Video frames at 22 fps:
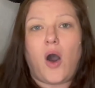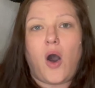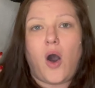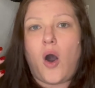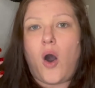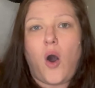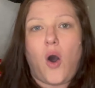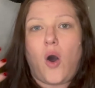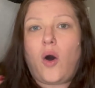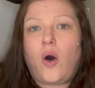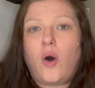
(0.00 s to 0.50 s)

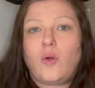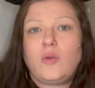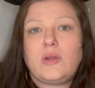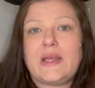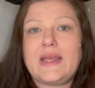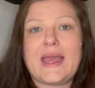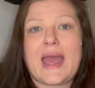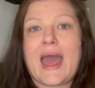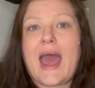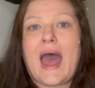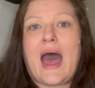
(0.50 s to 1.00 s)
holy
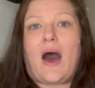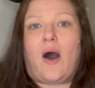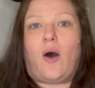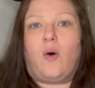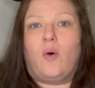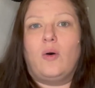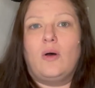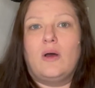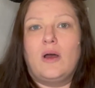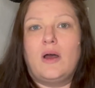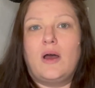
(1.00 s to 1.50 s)

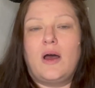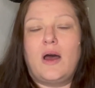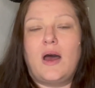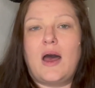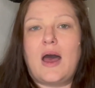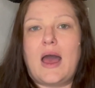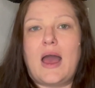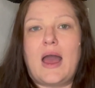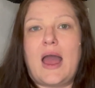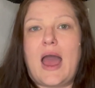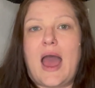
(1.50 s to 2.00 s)
cow,
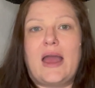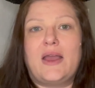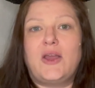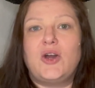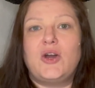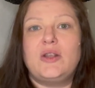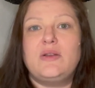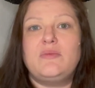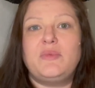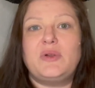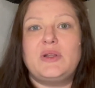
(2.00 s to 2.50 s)
I
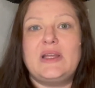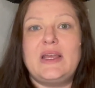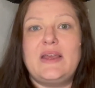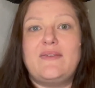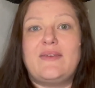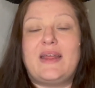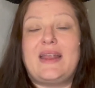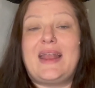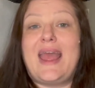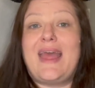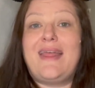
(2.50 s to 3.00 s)
couldn't believe
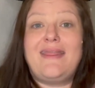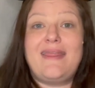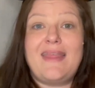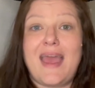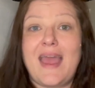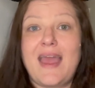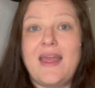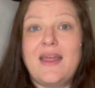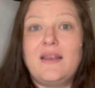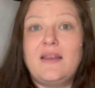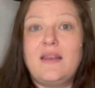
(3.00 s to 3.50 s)
it. And
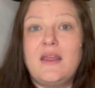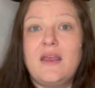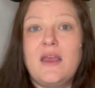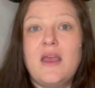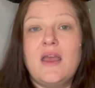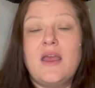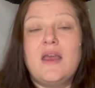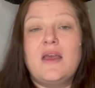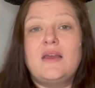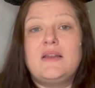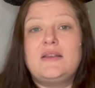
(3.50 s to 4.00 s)
then
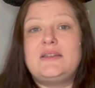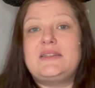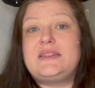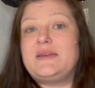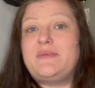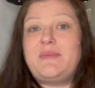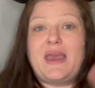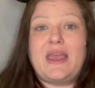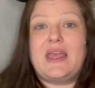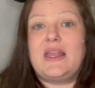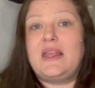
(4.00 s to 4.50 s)
to
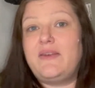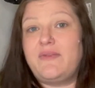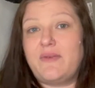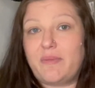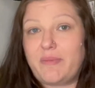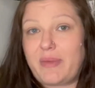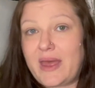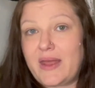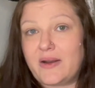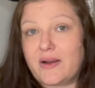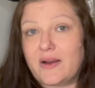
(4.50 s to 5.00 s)
make it even
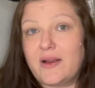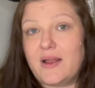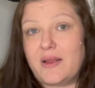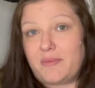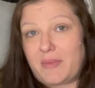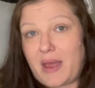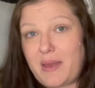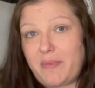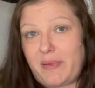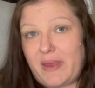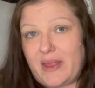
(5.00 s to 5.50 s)
better, in
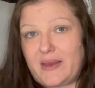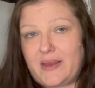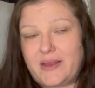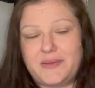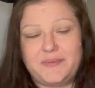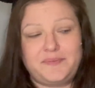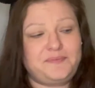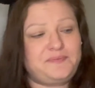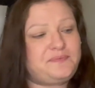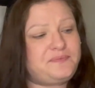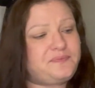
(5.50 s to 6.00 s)
my
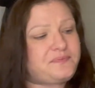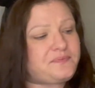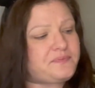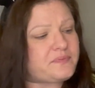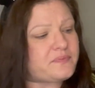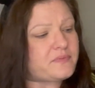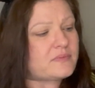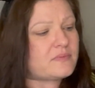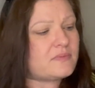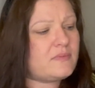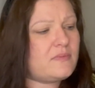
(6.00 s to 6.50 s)
opinion,
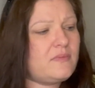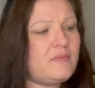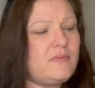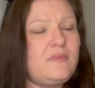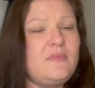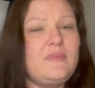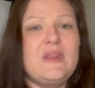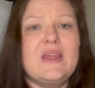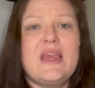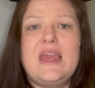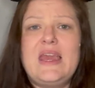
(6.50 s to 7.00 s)

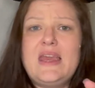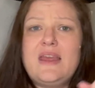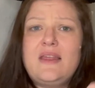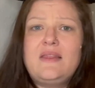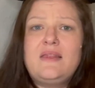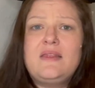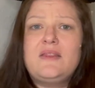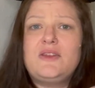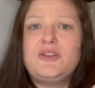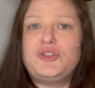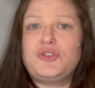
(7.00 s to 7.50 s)

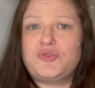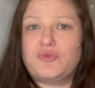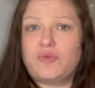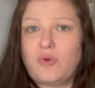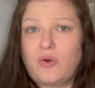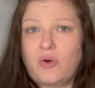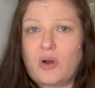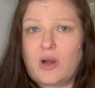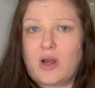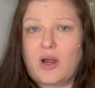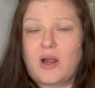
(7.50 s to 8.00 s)
in the
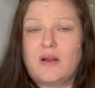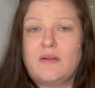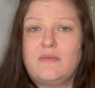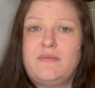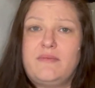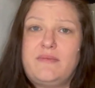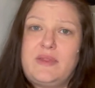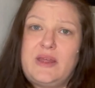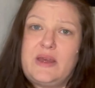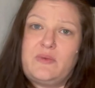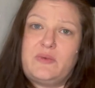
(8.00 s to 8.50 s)
drawer
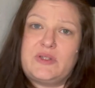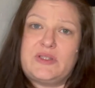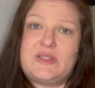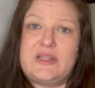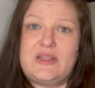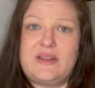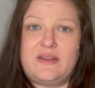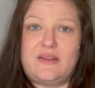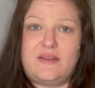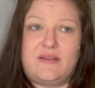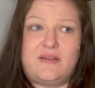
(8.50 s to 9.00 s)
that was
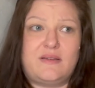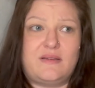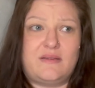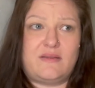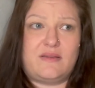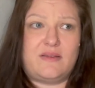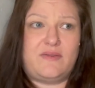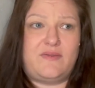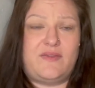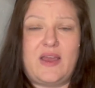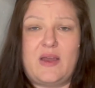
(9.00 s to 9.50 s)
in
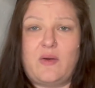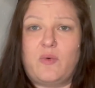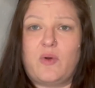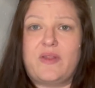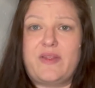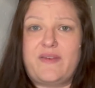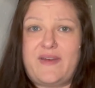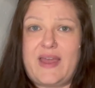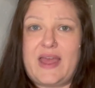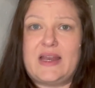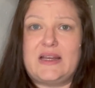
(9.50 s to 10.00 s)
the where
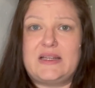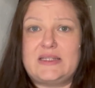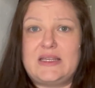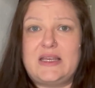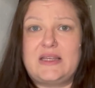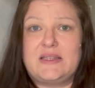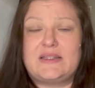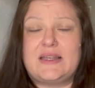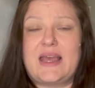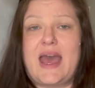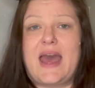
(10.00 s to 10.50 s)
the vanity
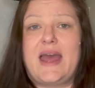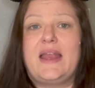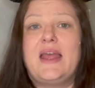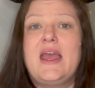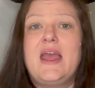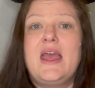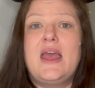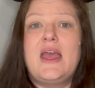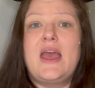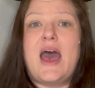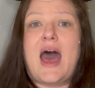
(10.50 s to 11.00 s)
is at,
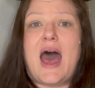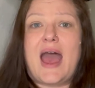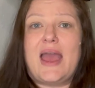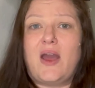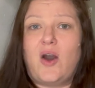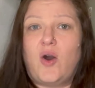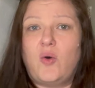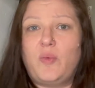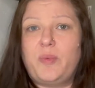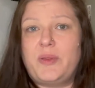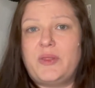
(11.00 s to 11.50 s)
I
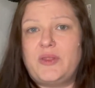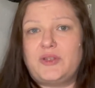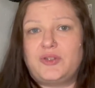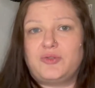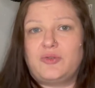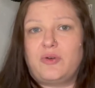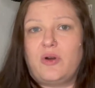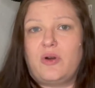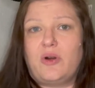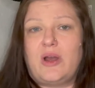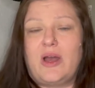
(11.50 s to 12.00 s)
opened the
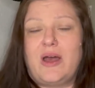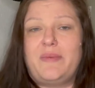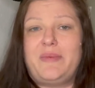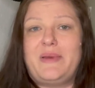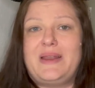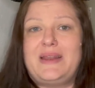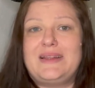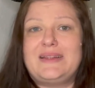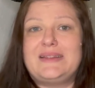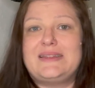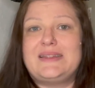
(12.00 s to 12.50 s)
drawer up,
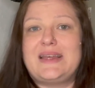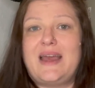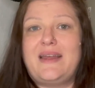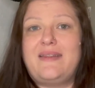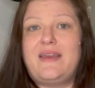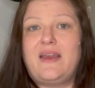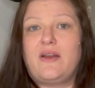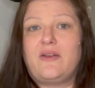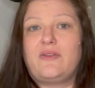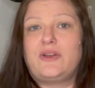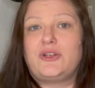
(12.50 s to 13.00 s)
and inside
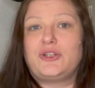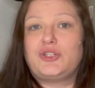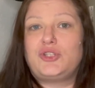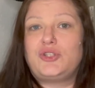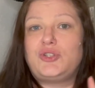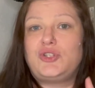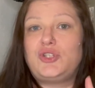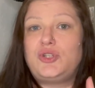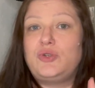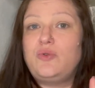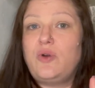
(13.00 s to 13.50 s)
there's
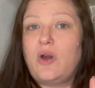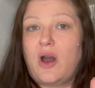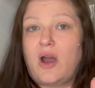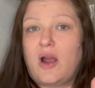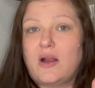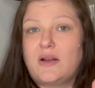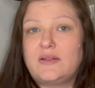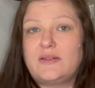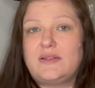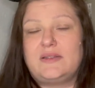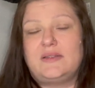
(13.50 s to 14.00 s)
two
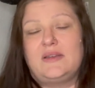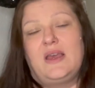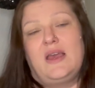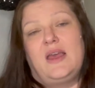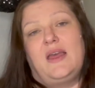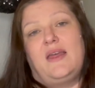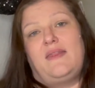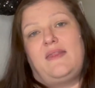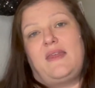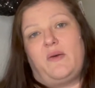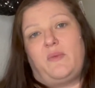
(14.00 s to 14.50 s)
cards
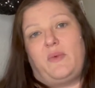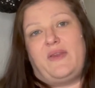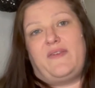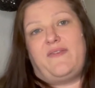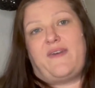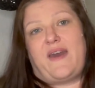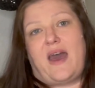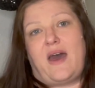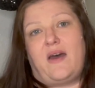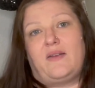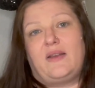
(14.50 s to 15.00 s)
that we
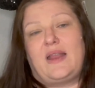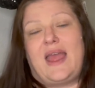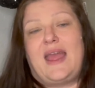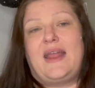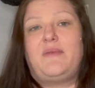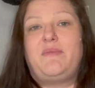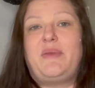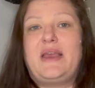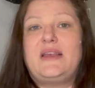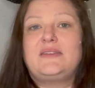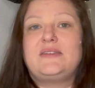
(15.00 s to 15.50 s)
found.
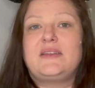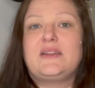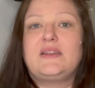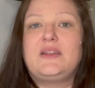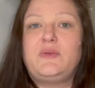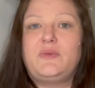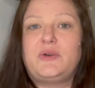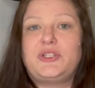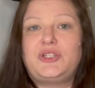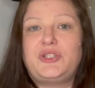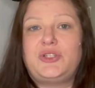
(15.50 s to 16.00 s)
And basically
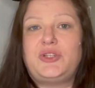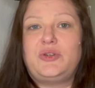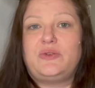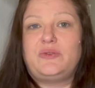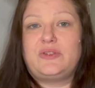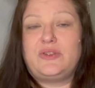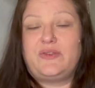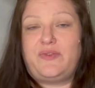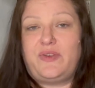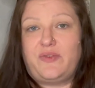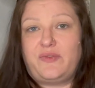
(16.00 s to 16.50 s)
what you do
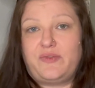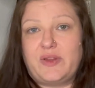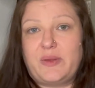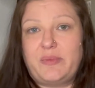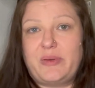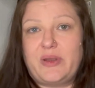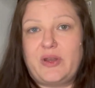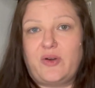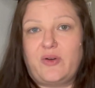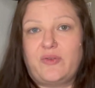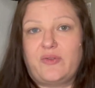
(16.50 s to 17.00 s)
is, if you flip
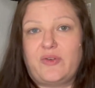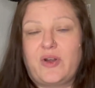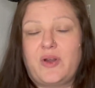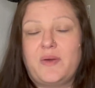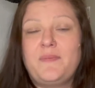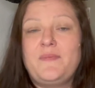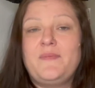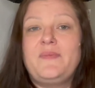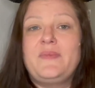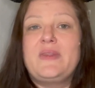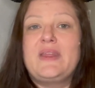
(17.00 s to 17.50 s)
it over,
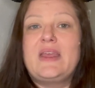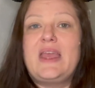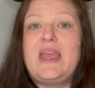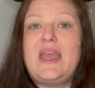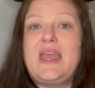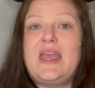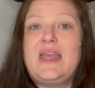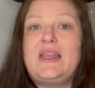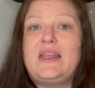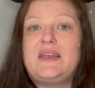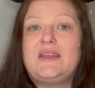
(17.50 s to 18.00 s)

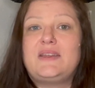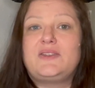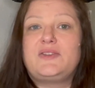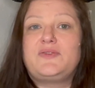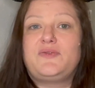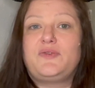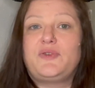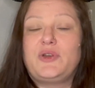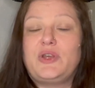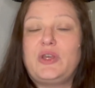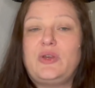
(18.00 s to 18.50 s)
it is
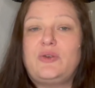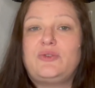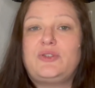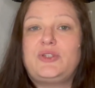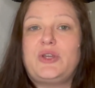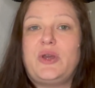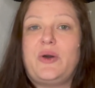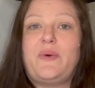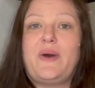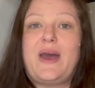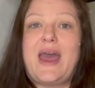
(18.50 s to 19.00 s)
for you to
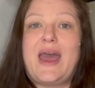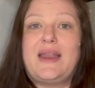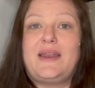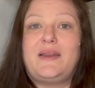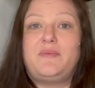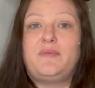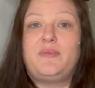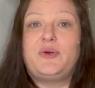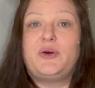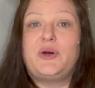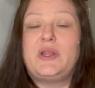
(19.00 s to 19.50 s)
go ahead
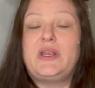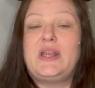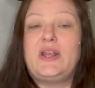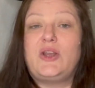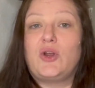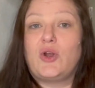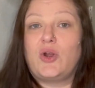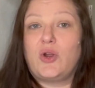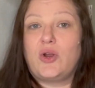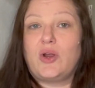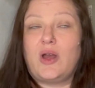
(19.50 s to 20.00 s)
and put in
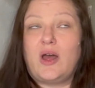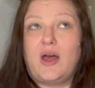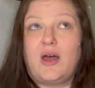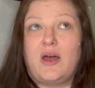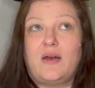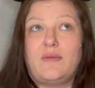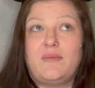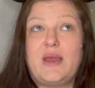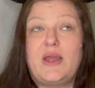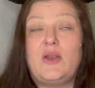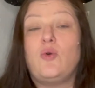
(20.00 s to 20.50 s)

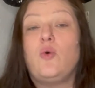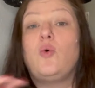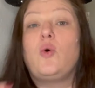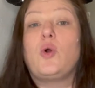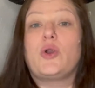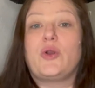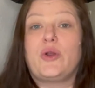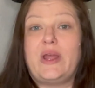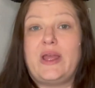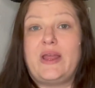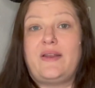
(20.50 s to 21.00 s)
an
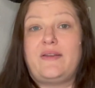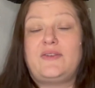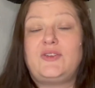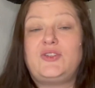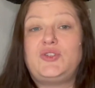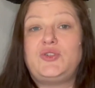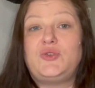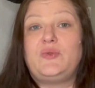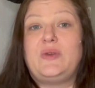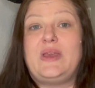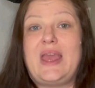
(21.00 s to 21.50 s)
order in
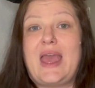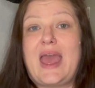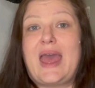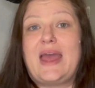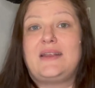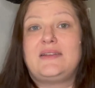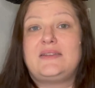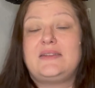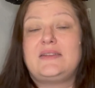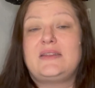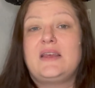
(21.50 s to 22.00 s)
to
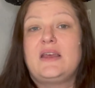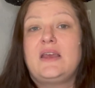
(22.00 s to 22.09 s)
get